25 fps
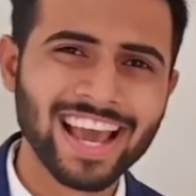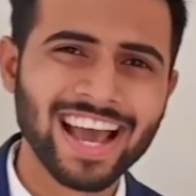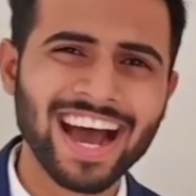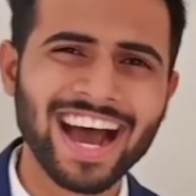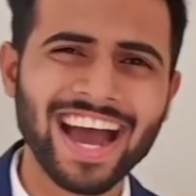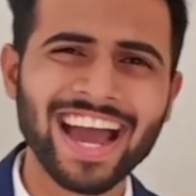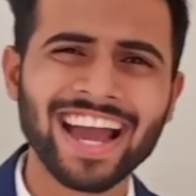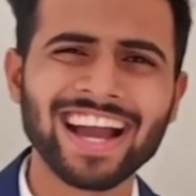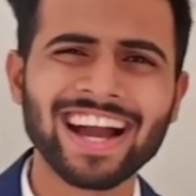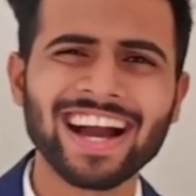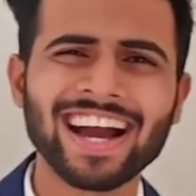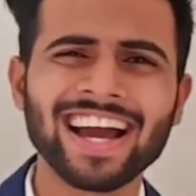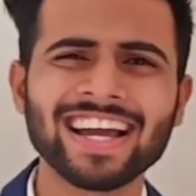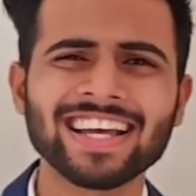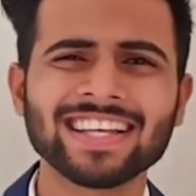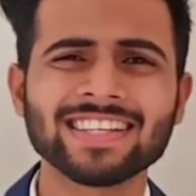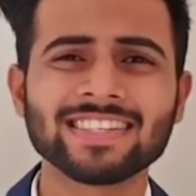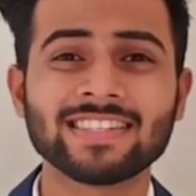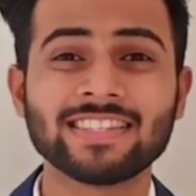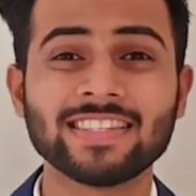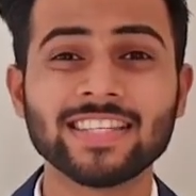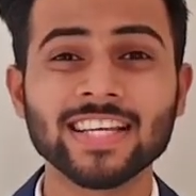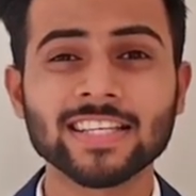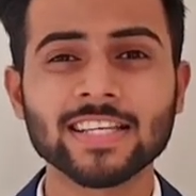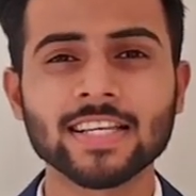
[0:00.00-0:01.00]
Hi
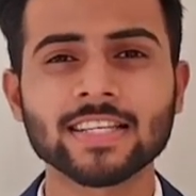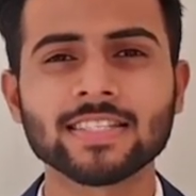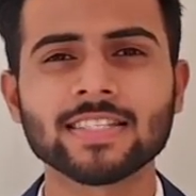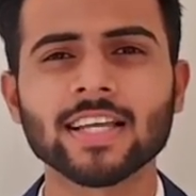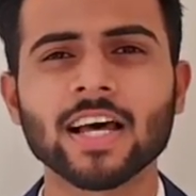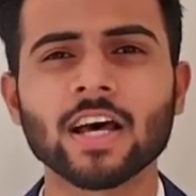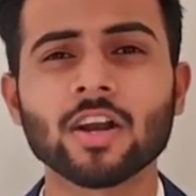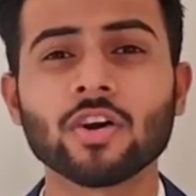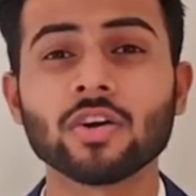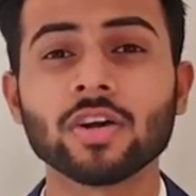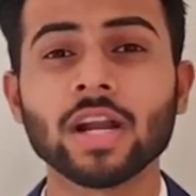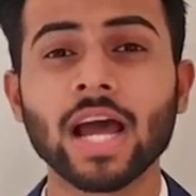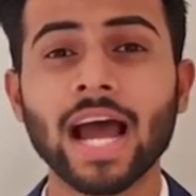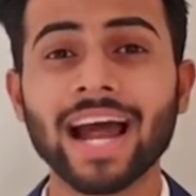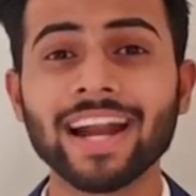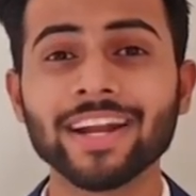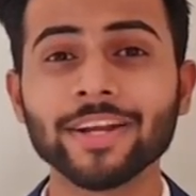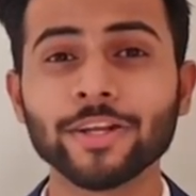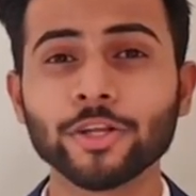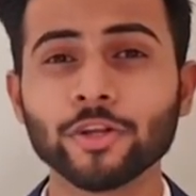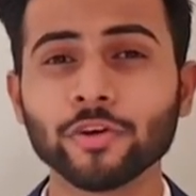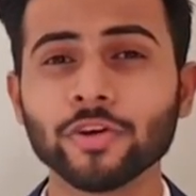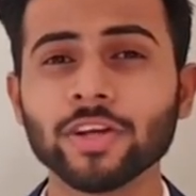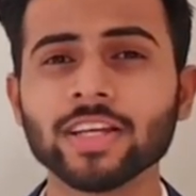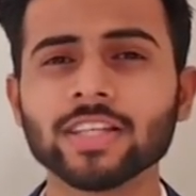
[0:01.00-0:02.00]
guys, this is Tarun
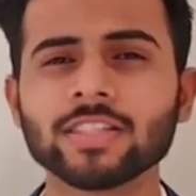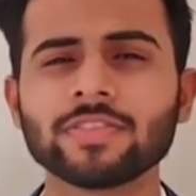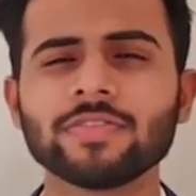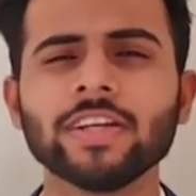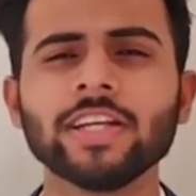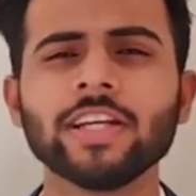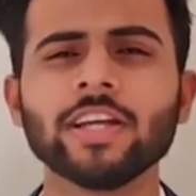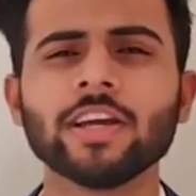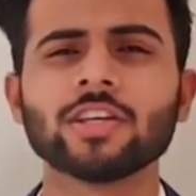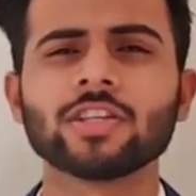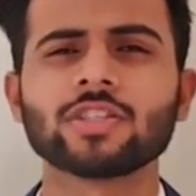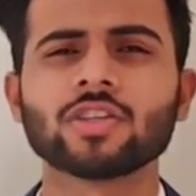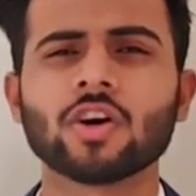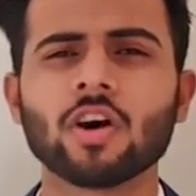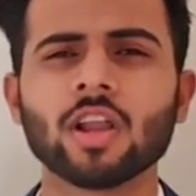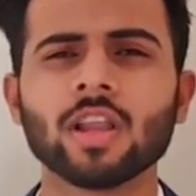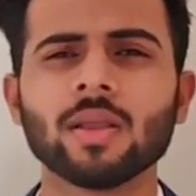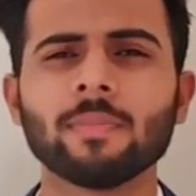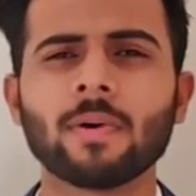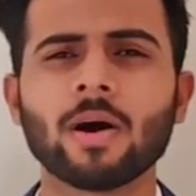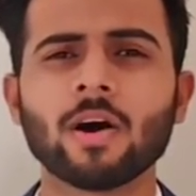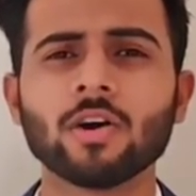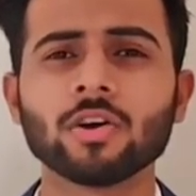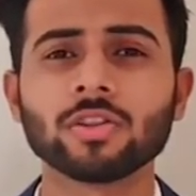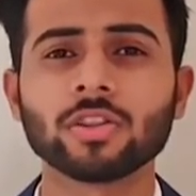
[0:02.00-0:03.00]
and today's video is
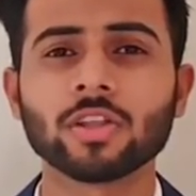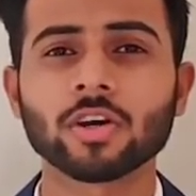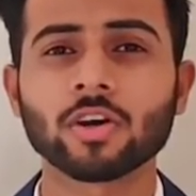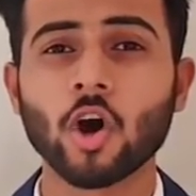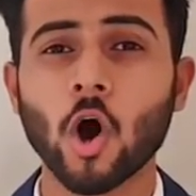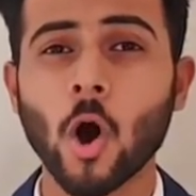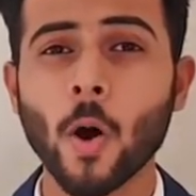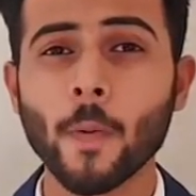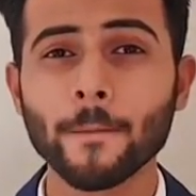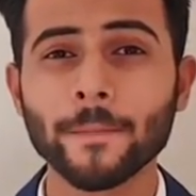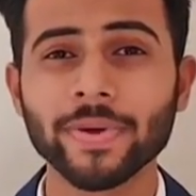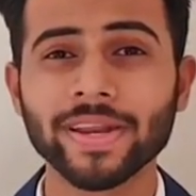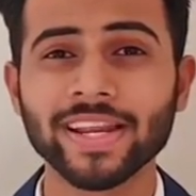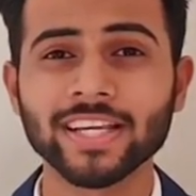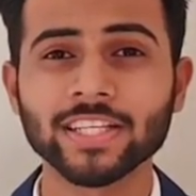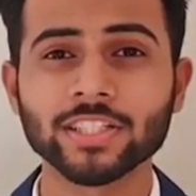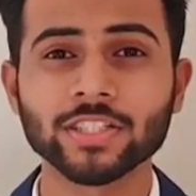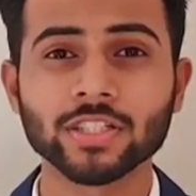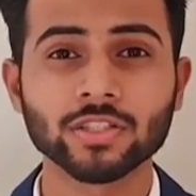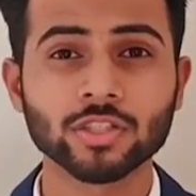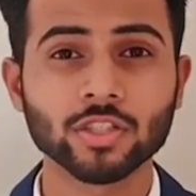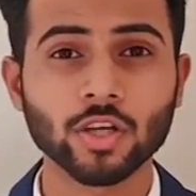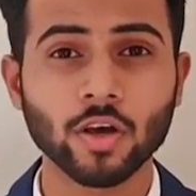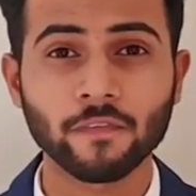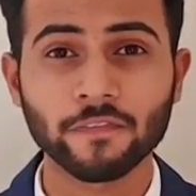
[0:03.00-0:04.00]
all about the
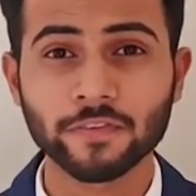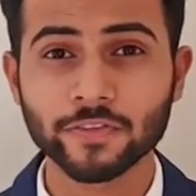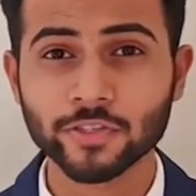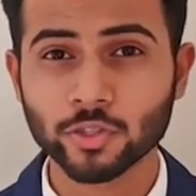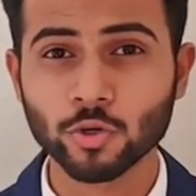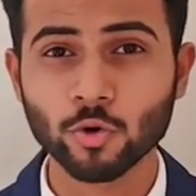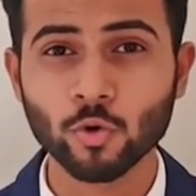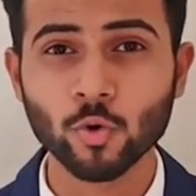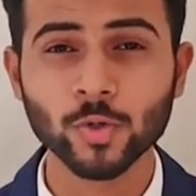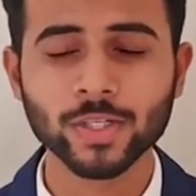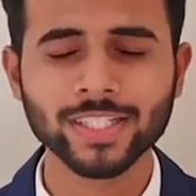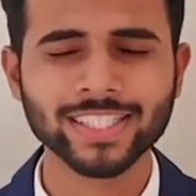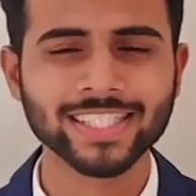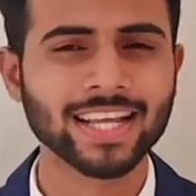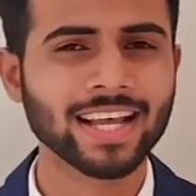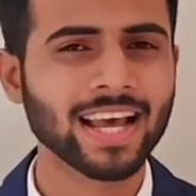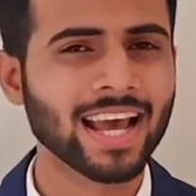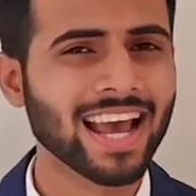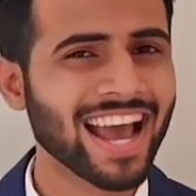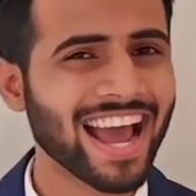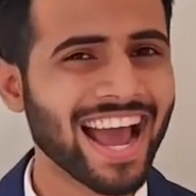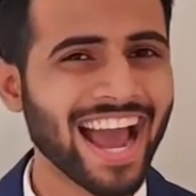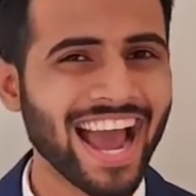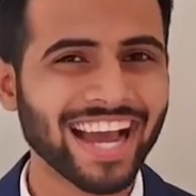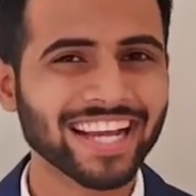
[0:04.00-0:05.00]
combinations of suits
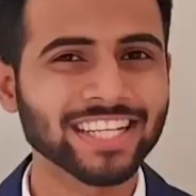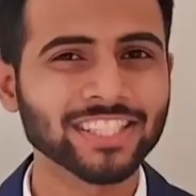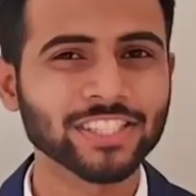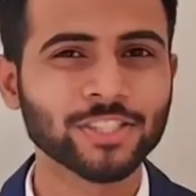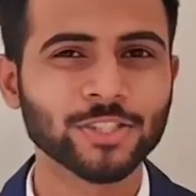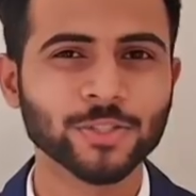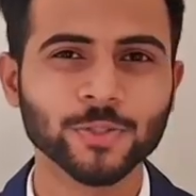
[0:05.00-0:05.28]
and